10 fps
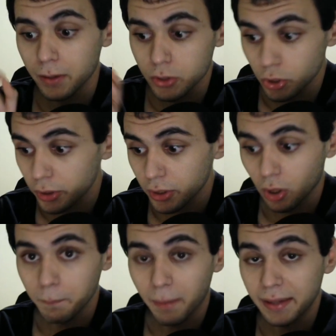Sure, the
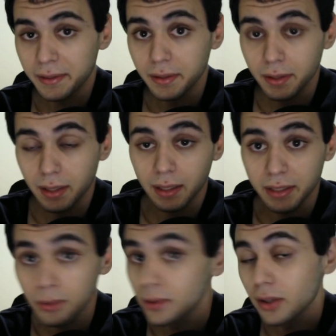Combine
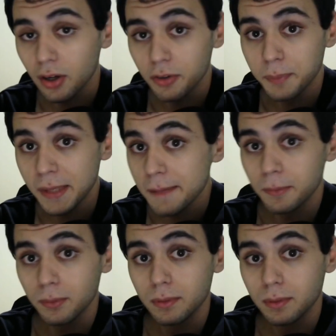killed a lot of people.